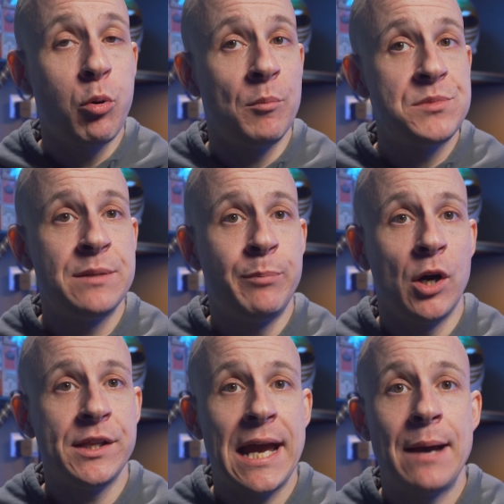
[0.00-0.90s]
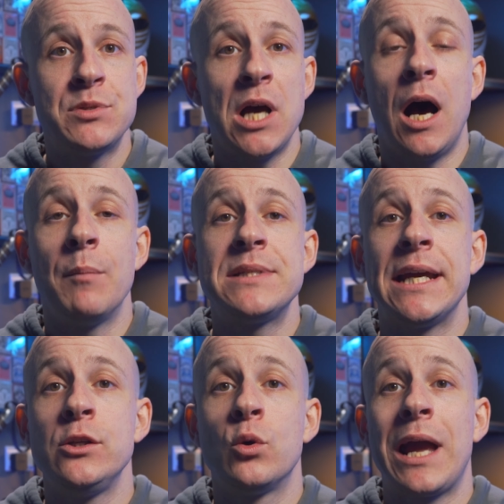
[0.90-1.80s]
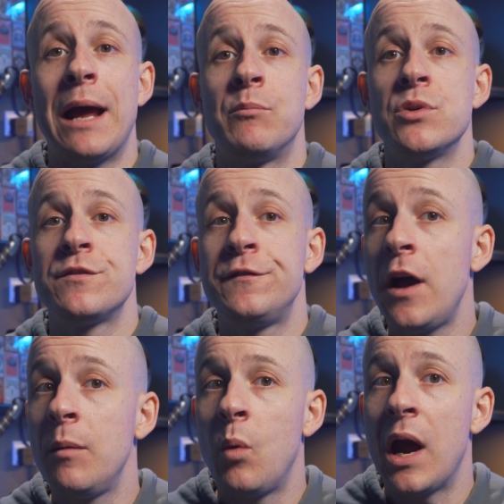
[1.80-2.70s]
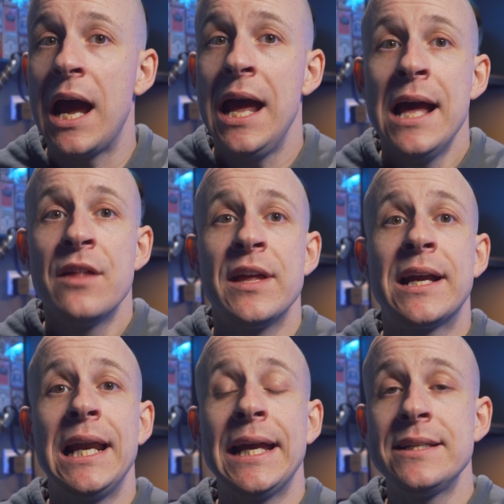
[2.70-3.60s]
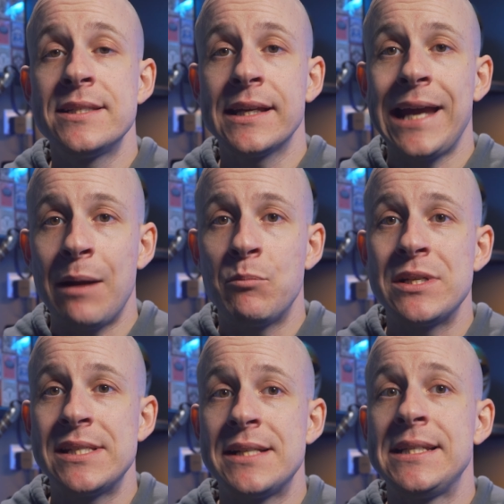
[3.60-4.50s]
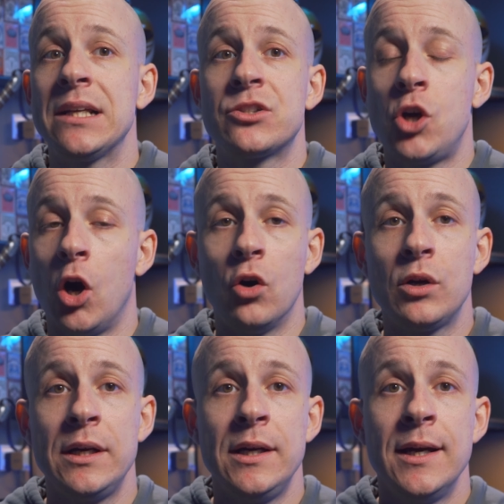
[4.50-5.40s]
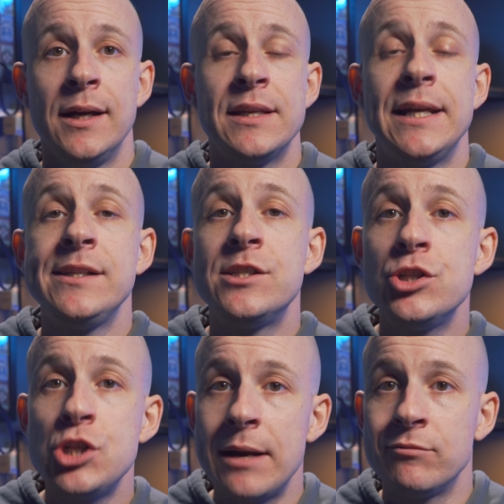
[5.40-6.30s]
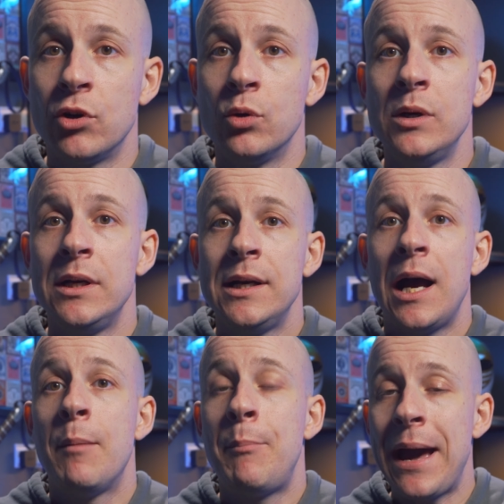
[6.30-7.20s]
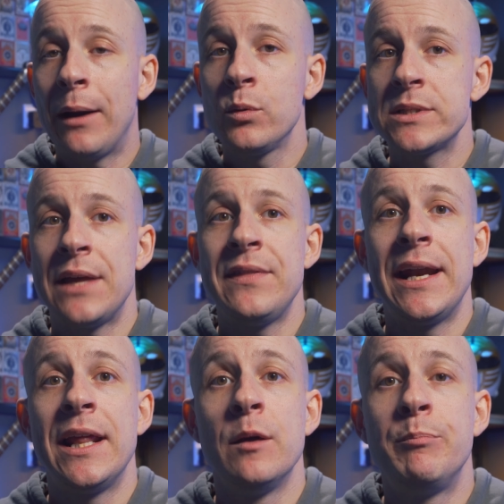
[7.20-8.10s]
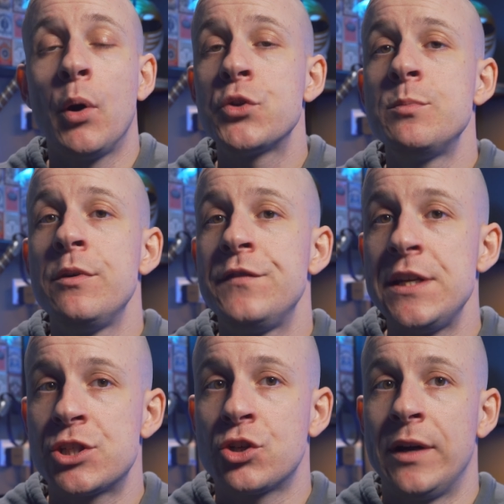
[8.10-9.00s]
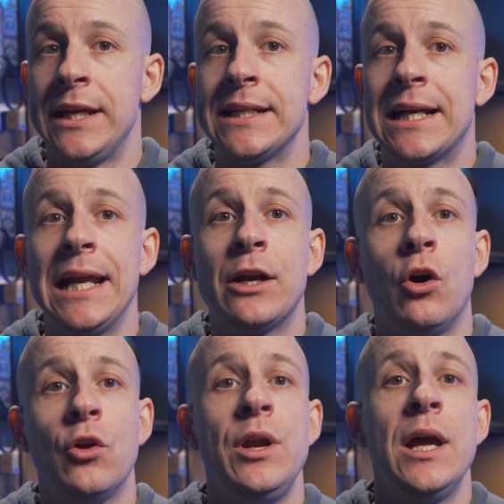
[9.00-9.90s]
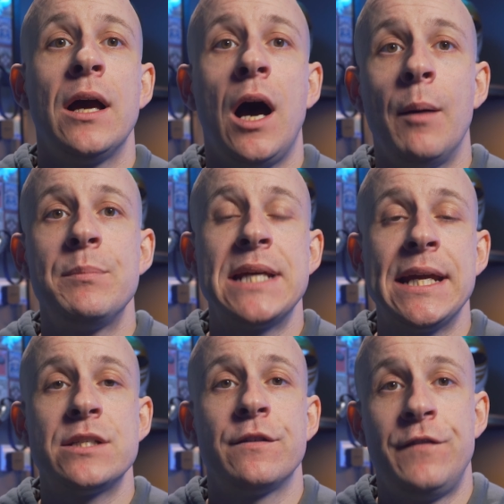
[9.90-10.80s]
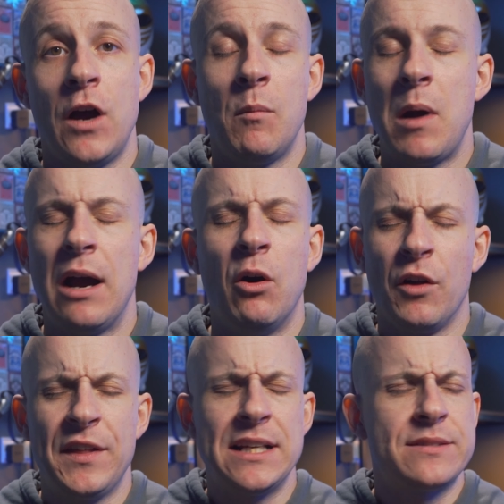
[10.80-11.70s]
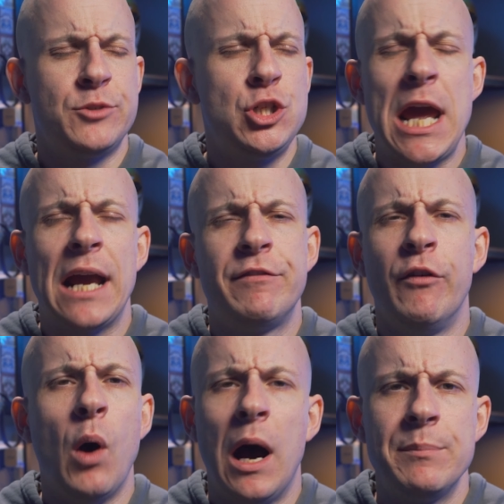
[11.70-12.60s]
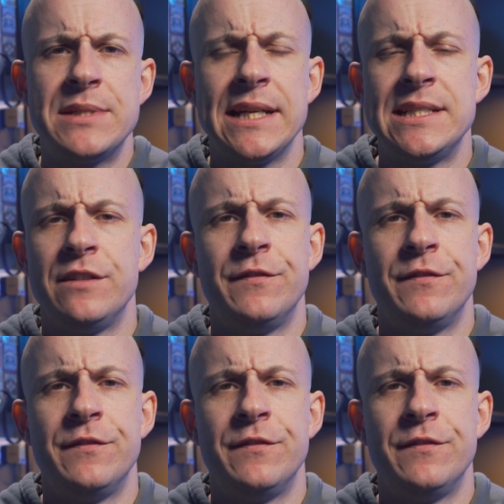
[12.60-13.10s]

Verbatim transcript: prompted by the app to update your camera's firmware, then click into the camera settings cog, then into general, about, and then at the bottom of this screen, click on update firmware, or I think it's check for updated